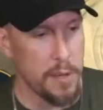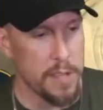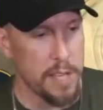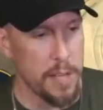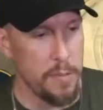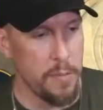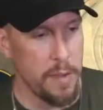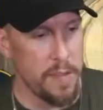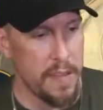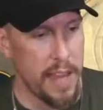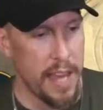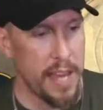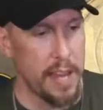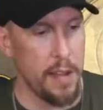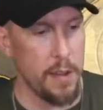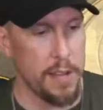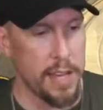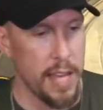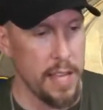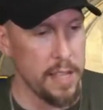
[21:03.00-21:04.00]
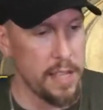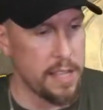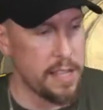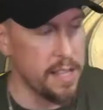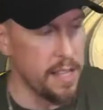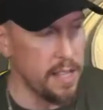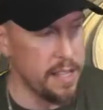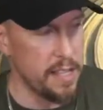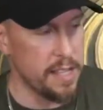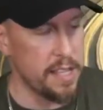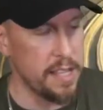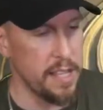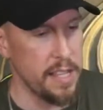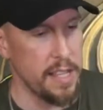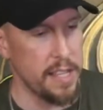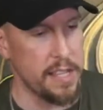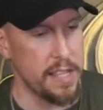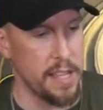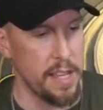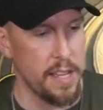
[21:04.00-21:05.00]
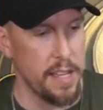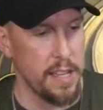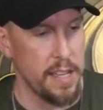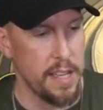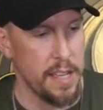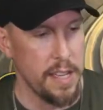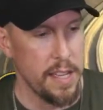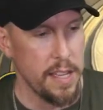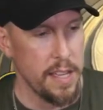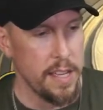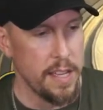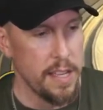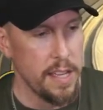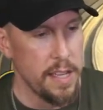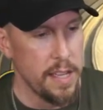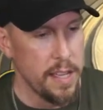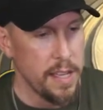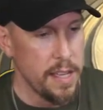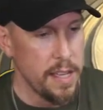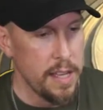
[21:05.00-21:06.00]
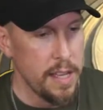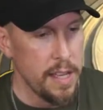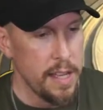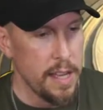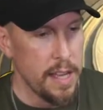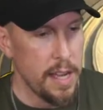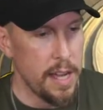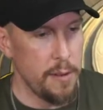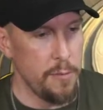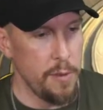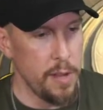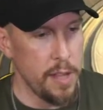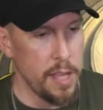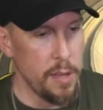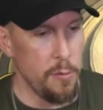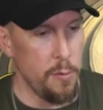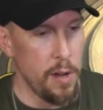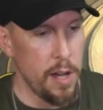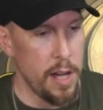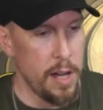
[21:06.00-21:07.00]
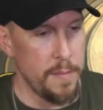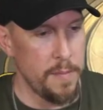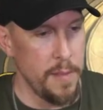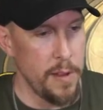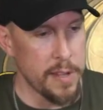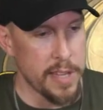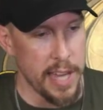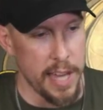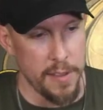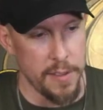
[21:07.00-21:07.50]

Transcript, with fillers: in with that. Okay, let's see. Let's see. Let's see. I really want. Okay,